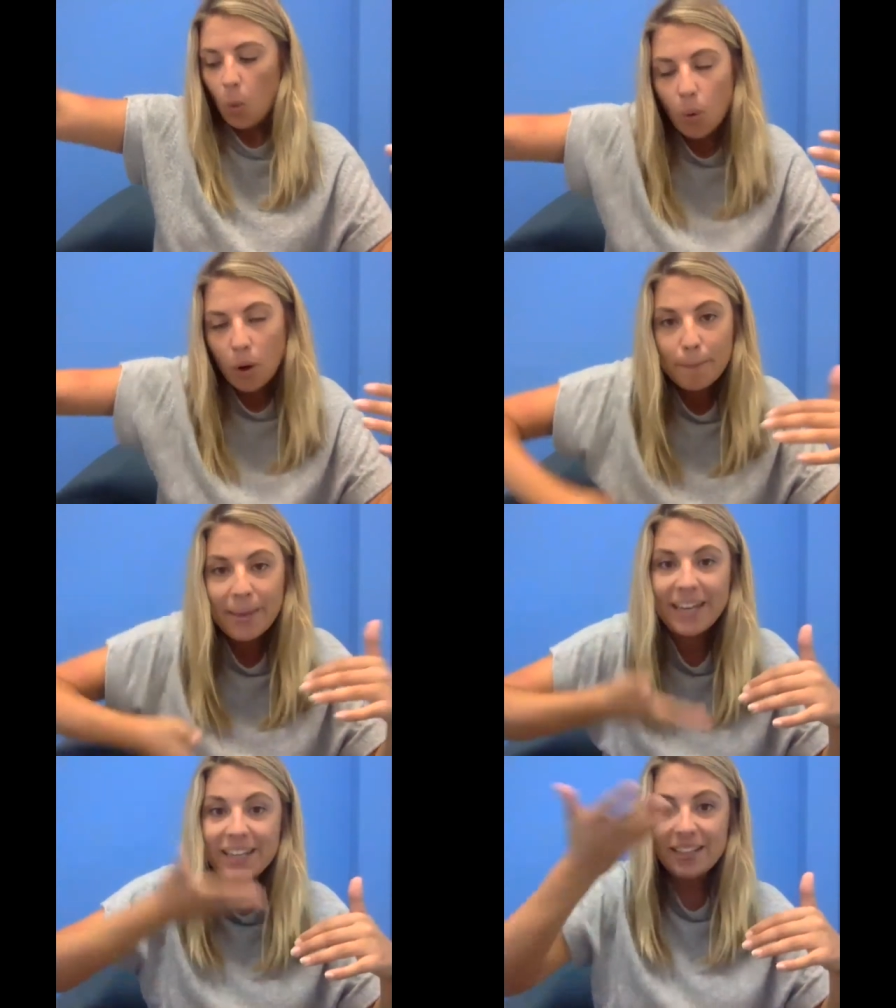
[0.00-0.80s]
What
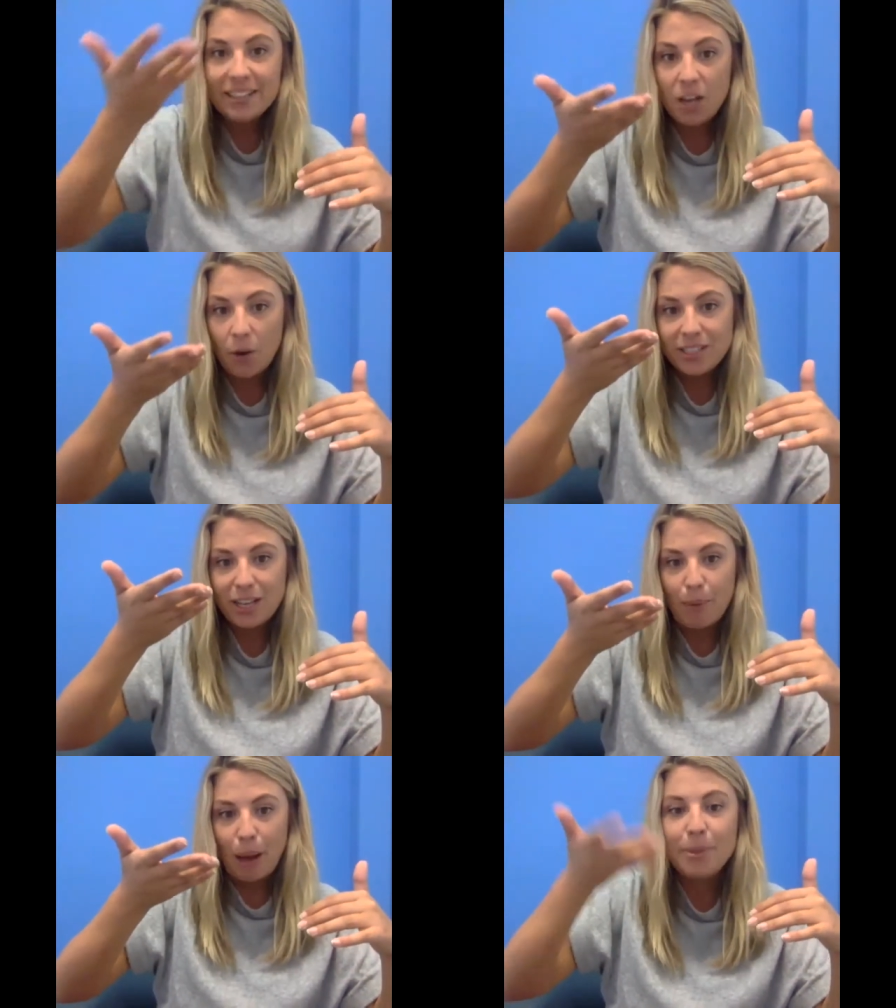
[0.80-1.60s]
immediately is going to
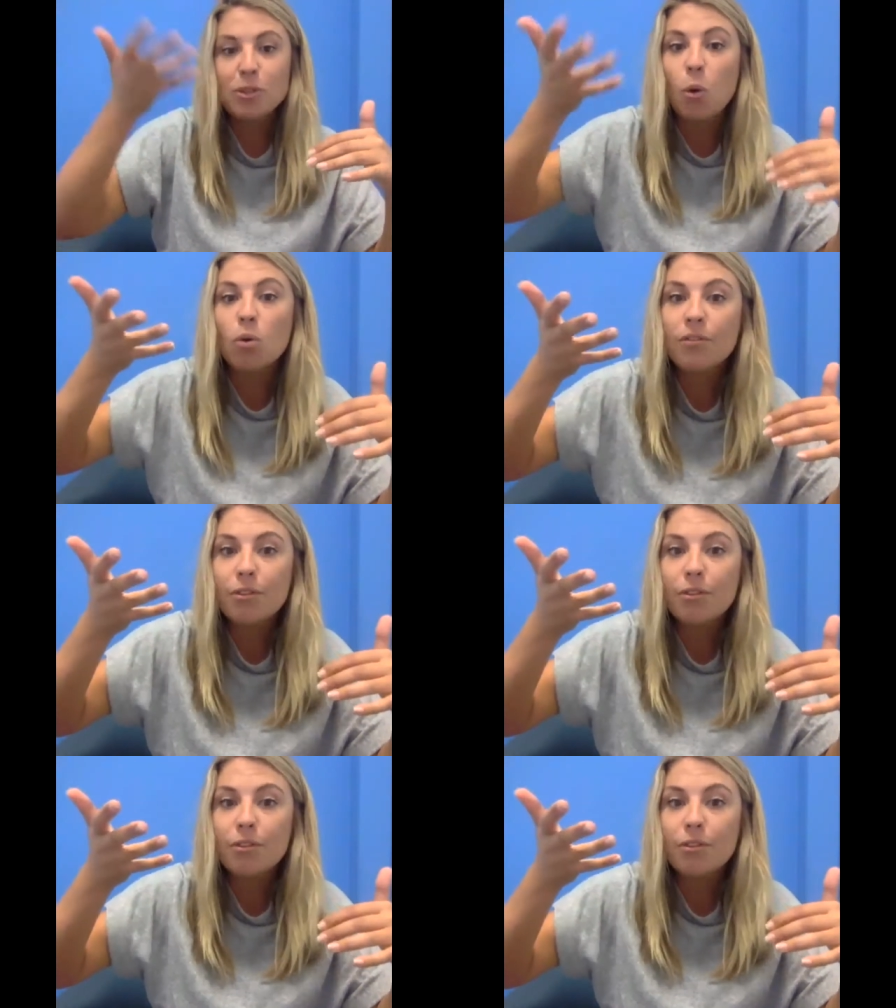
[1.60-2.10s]
come up is all of